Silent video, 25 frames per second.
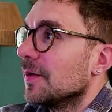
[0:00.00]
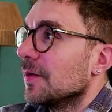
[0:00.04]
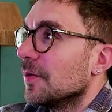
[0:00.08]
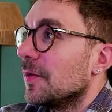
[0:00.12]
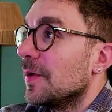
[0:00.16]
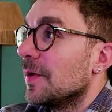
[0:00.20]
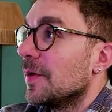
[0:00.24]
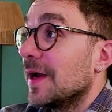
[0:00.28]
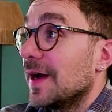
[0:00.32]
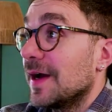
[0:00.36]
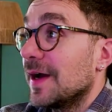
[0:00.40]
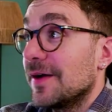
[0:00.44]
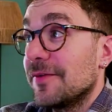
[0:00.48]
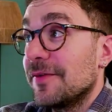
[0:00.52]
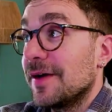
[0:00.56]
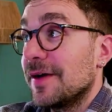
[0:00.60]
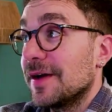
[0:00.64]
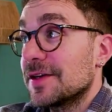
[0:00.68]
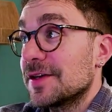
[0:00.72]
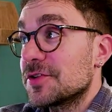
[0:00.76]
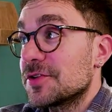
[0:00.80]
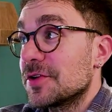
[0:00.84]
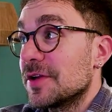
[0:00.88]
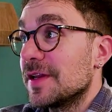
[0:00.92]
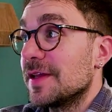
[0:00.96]
We have
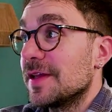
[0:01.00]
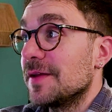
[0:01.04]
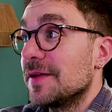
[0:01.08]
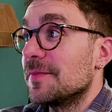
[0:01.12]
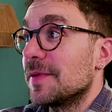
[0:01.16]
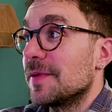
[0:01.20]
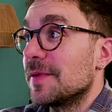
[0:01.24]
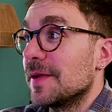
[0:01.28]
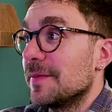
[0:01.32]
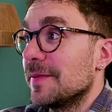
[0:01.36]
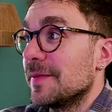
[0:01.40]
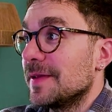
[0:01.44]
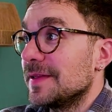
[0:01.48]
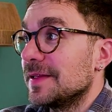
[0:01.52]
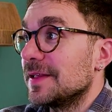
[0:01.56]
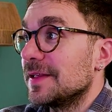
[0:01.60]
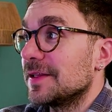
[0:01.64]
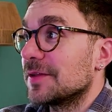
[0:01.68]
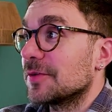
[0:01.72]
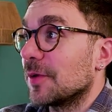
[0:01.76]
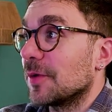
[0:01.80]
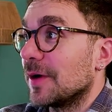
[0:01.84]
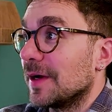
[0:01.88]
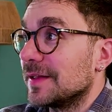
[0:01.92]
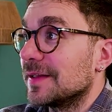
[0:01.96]
actually
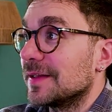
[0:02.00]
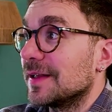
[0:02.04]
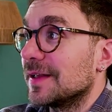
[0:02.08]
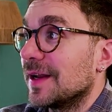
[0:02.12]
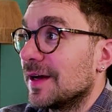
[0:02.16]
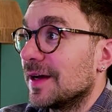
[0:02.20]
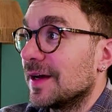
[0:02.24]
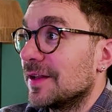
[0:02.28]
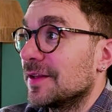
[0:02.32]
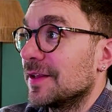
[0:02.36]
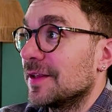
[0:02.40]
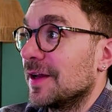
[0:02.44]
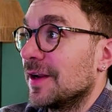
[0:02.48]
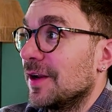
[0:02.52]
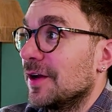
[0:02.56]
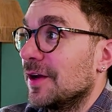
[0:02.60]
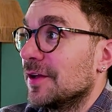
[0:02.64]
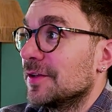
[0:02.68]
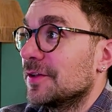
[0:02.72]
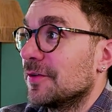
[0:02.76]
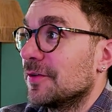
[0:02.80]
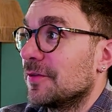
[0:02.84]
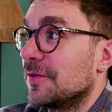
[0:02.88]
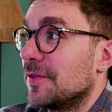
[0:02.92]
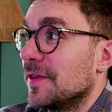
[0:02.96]
implemented quite a
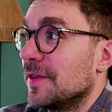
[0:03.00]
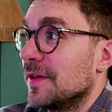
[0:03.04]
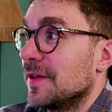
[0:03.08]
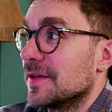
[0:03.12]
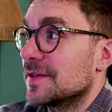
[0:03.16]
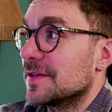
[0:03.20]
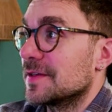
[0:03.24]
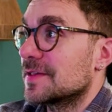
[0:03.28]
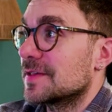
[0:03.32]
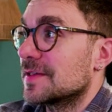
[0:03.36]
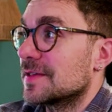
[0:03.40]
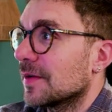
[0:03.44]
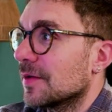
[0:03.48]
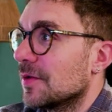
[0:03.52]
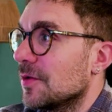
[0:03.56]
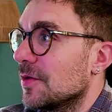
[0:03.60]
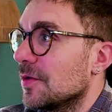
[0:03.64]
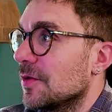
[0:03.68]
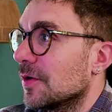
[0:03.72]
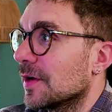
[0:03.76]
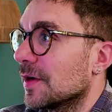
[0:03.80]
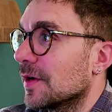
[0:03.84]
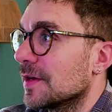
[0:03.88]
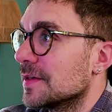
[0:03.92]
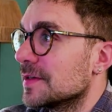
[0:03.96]
lot of things.
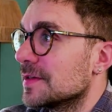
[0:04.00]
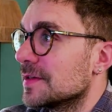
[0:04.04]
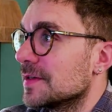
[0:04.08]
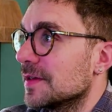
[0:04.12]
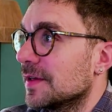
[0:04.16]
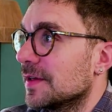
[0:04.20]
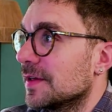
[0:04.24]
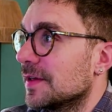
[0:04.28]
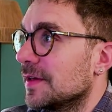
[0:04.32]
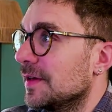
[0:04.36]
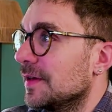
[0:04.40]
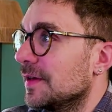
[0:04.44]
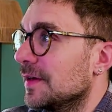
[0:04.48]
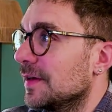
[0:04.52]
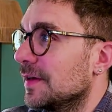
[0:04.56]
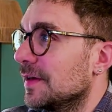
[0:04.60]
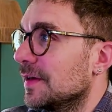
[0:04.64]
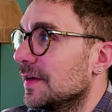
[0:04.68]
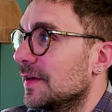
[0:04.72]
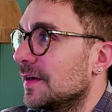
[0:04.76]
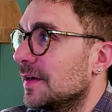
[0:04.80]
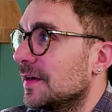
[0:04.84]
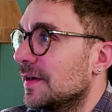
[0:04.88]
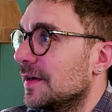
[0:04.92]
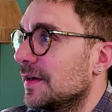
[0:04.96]
You can see
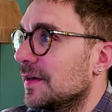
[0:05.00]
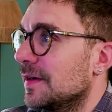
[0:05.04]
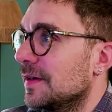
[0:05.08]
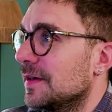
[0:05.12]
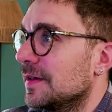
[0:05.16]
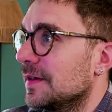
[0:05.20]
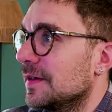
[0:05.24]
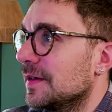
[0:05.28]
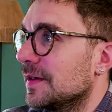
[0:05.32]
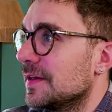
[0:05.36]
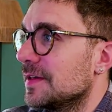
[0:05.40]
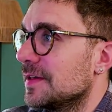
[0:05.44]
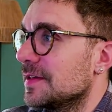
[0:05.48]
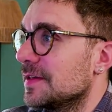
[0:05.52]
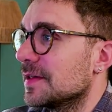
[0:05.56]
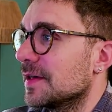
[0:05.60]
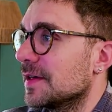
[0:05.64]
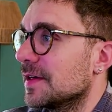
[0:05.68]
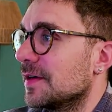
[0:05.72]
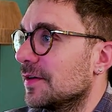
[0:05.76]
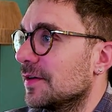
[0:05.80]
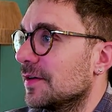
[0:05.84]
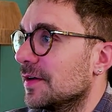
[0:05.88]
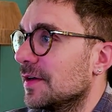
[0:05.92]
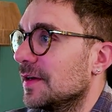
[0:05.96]
here, it's
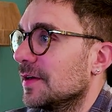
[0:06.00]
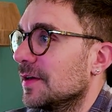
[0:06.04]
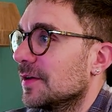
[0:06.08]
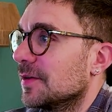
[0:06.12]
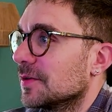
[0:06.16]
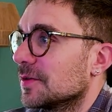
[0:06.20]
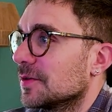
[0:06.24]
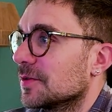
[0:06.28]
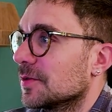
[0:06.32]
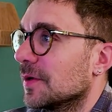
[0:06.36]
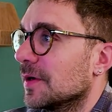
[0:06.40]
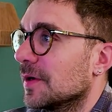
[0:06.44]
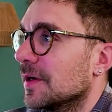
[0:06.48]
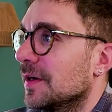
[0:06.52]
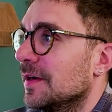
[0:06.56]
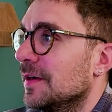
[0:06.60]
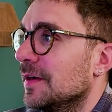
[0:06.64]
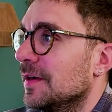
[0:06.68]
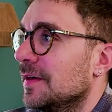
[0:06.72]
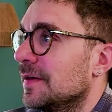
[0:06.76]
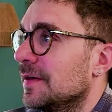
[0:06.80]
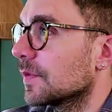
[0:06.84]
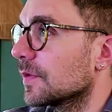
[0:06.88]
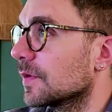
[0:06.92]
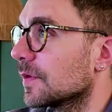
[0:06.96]
a really good
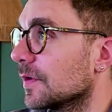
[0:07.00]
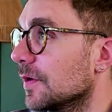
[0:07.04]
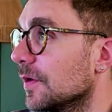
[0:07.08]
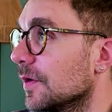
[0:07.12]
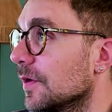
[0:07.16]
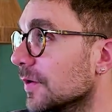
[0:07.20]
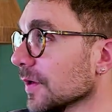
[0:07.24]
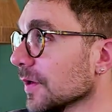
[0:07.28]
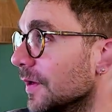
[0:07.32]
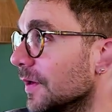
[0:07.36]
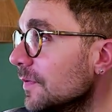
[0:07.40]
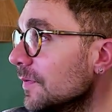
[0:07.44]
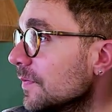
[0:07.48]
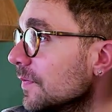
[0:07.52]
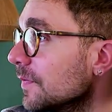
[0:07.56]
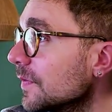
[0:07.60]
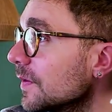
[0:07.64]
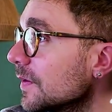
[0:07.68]
one. Okay.